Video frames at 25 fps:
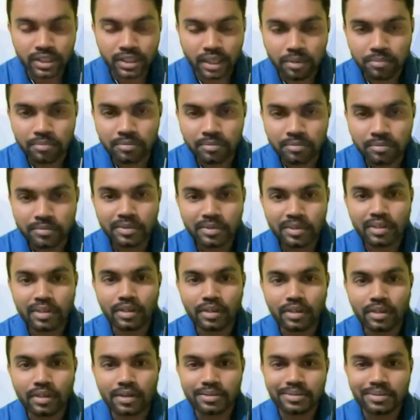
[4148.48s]
Assam.
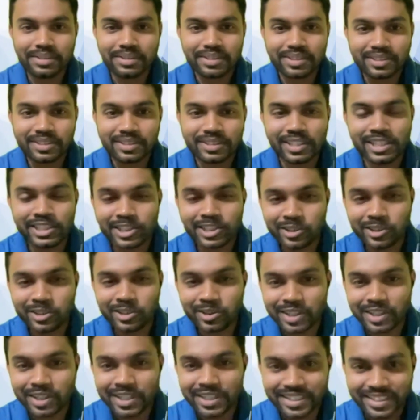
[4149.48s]
Silchar
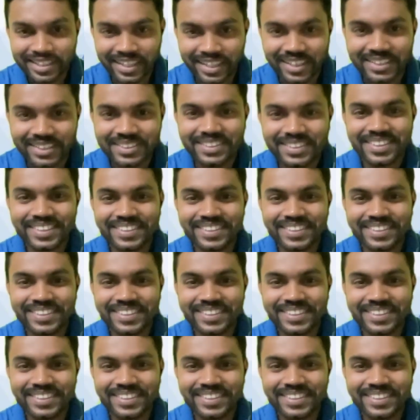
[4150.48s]
only. Yeah.